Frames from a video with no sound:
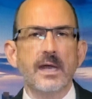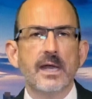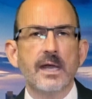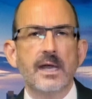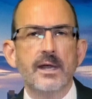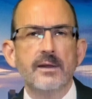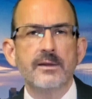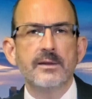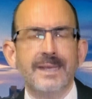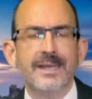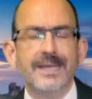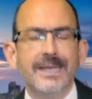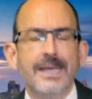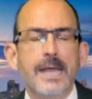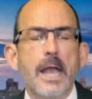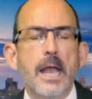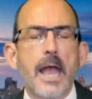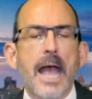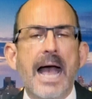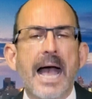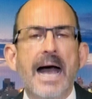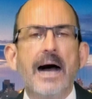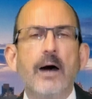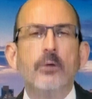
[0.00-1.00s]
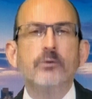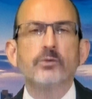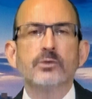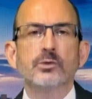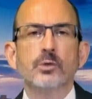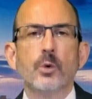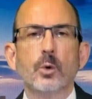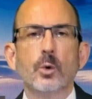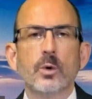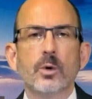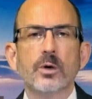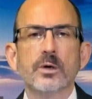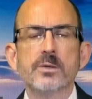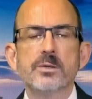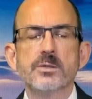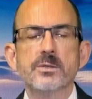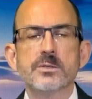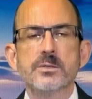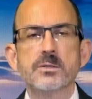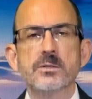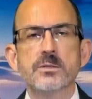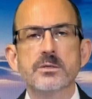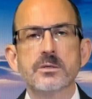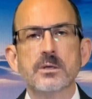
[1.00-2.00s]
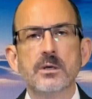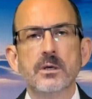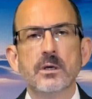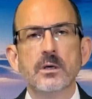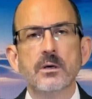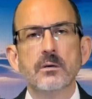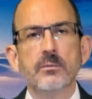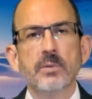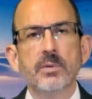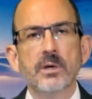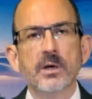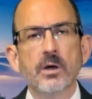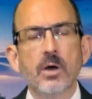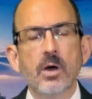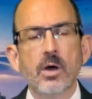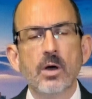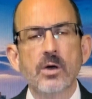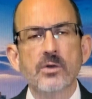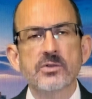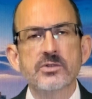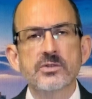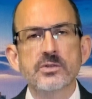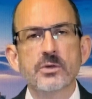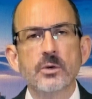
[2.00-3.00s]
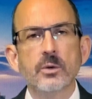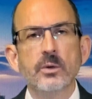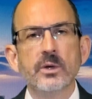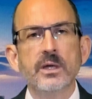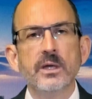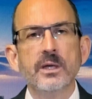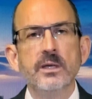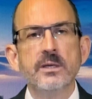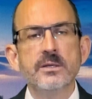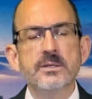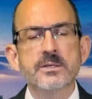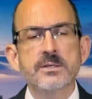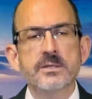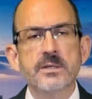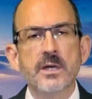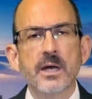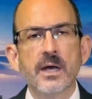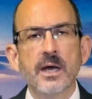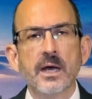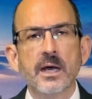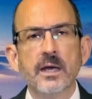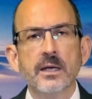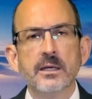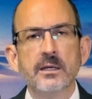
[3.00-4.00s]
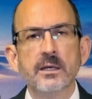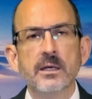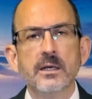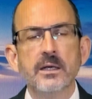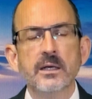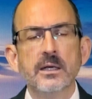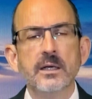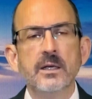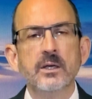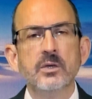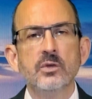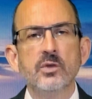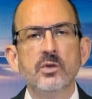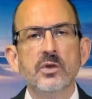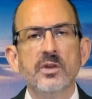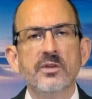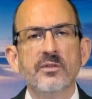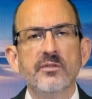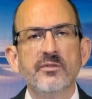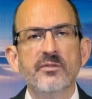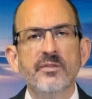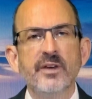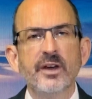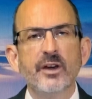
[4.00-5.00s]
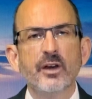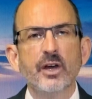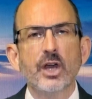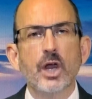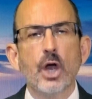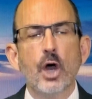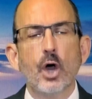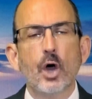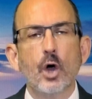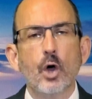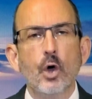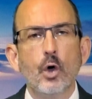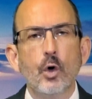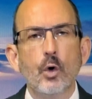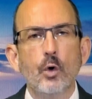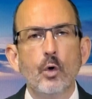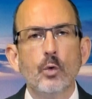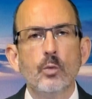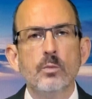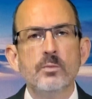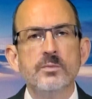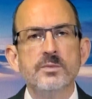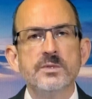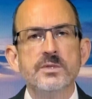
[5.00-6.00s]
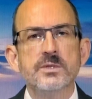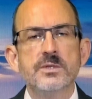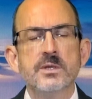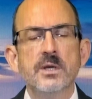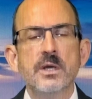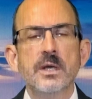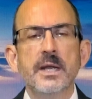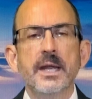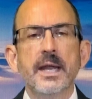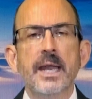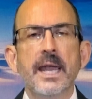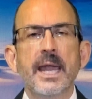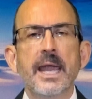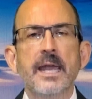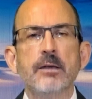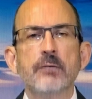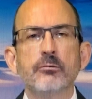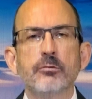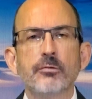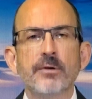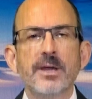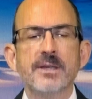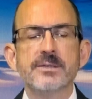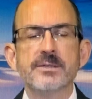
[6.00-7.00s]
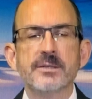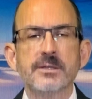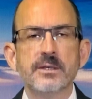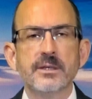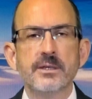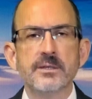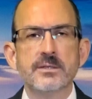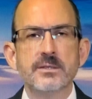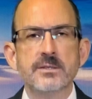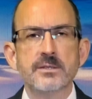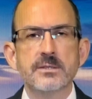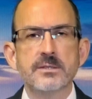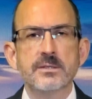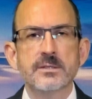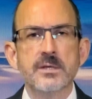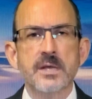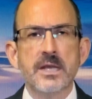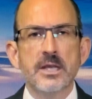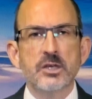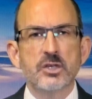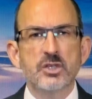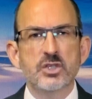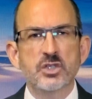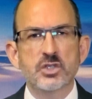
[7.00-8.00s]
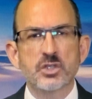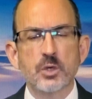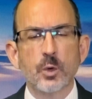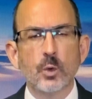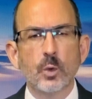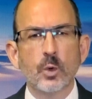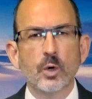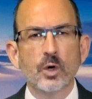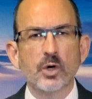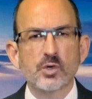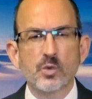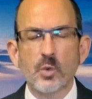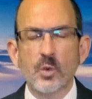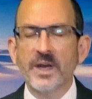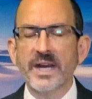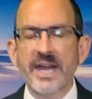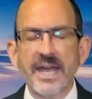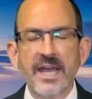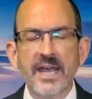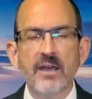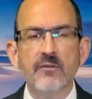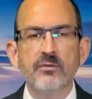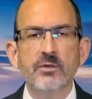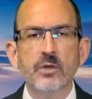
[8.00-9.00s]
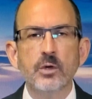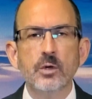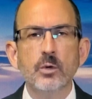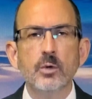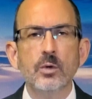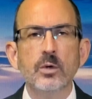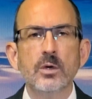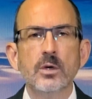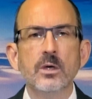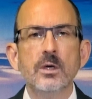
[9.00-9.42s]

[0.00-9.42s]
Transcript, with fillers: and the outdoors, but also inside into the very homes and residence, stores, what have you,